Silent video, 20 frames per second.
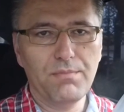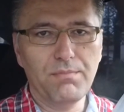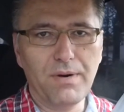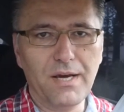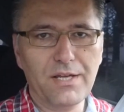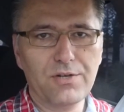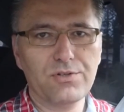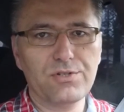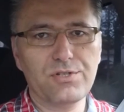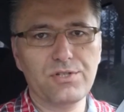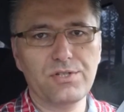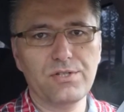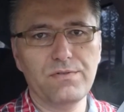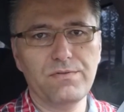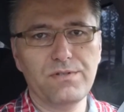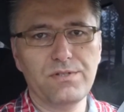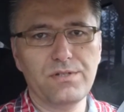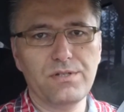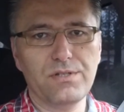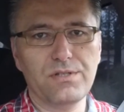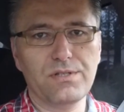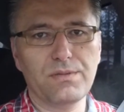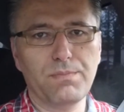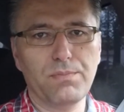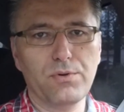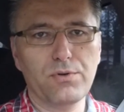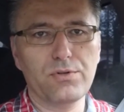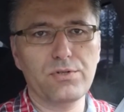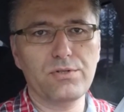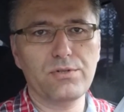Microservice is
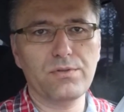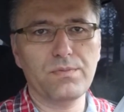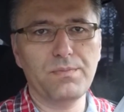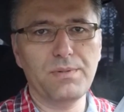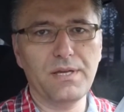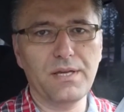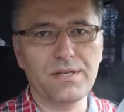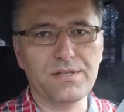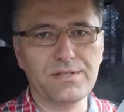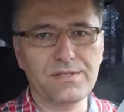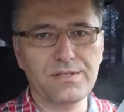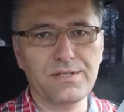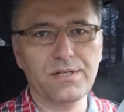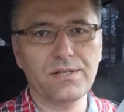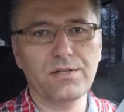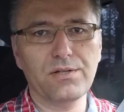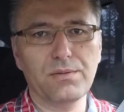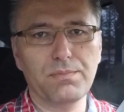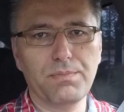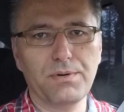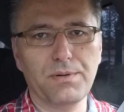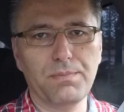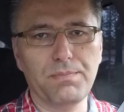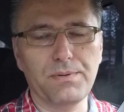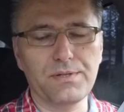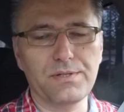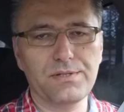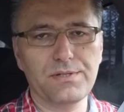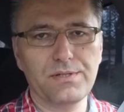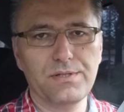supposed to be a single
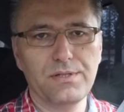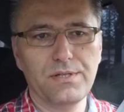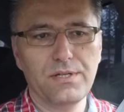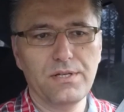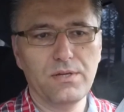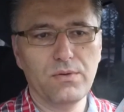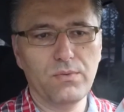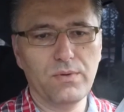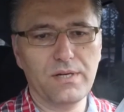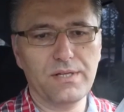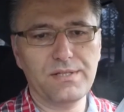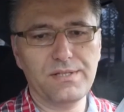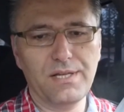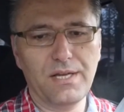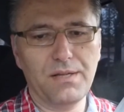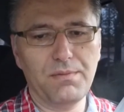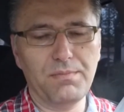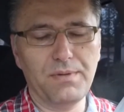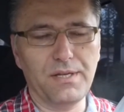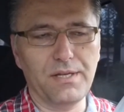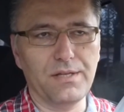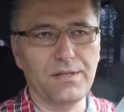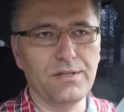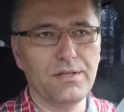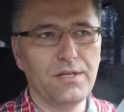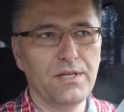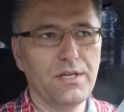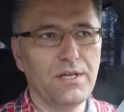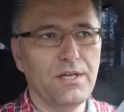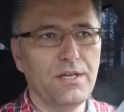purpose. What does that mean?